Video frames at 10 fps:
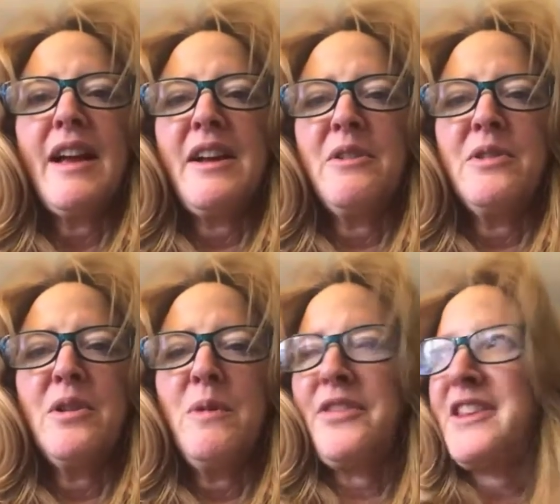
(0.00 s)
I don't
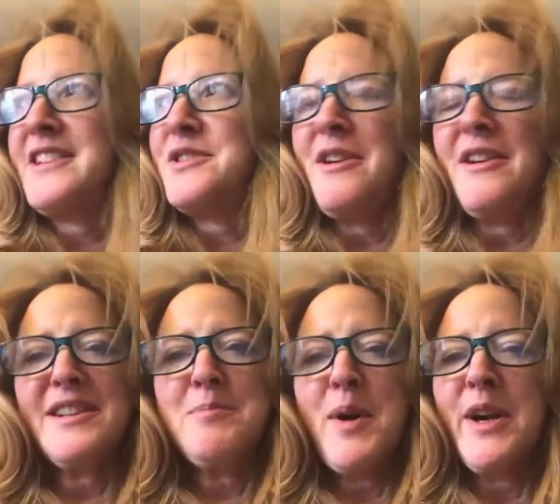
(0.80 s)
know what this dog
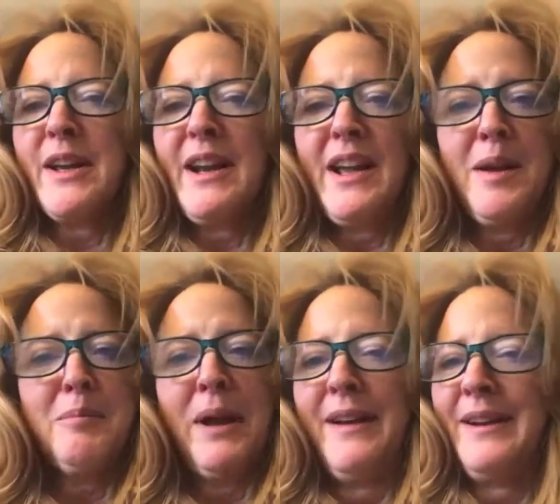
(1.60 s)
is
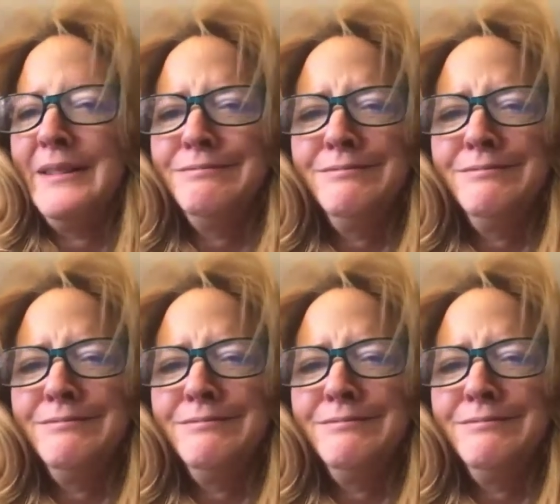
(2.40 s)
barking.